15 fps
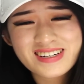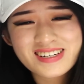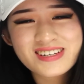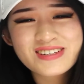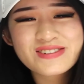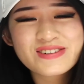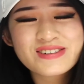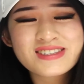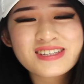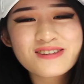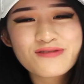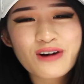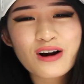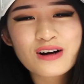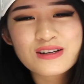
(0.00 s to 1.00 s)
You used the
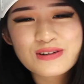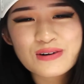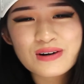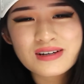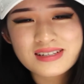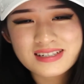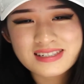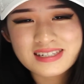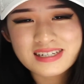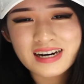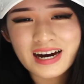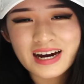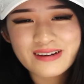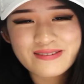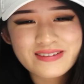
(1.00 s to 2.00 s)
wrong your this
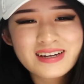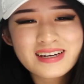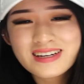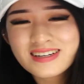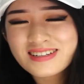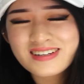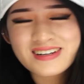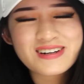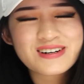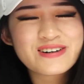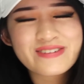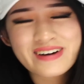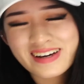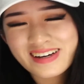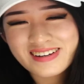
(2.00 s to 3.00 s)
time.
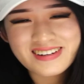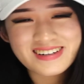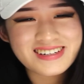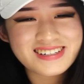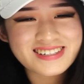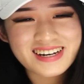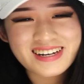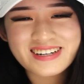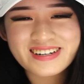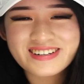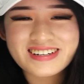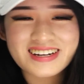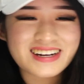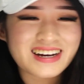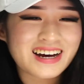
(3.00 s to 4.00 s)
Oh my gosh,
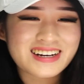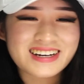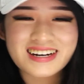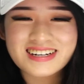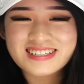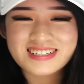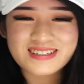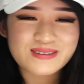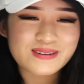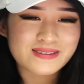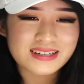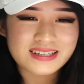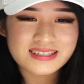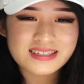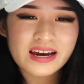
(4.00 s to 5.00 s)
I can't deal with
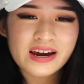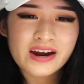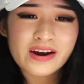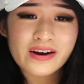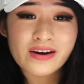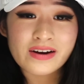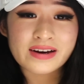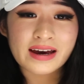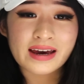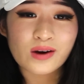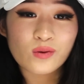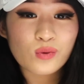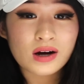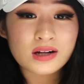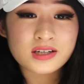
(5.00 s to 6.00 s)
this.
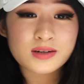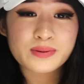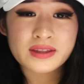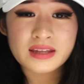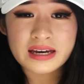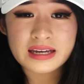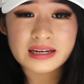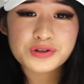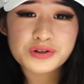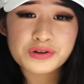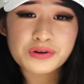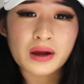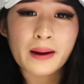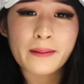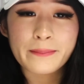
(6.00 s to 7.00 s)
Okay, one, you're pathetic.
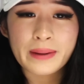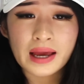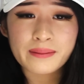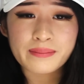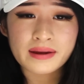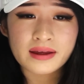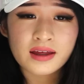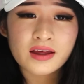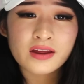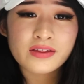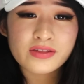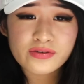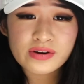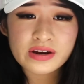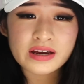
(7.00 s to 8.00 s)
Two, baby.
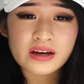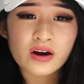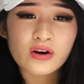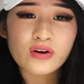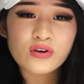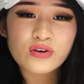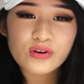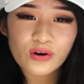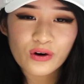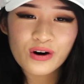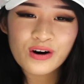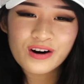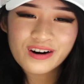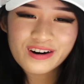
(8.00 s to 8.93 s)
Three, your...